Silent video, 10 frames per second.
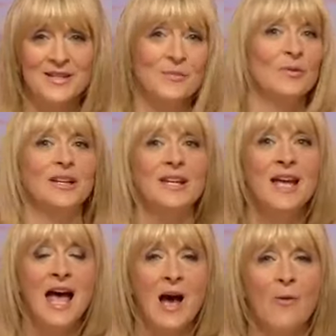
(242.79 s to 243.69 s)
this morning.
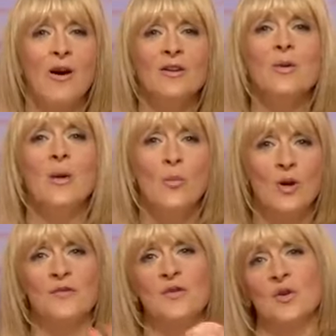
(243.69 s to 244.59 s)
How are you and
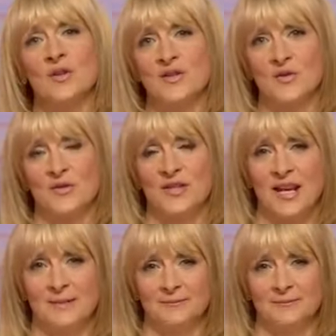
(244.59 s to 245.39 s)
what have you got in store today?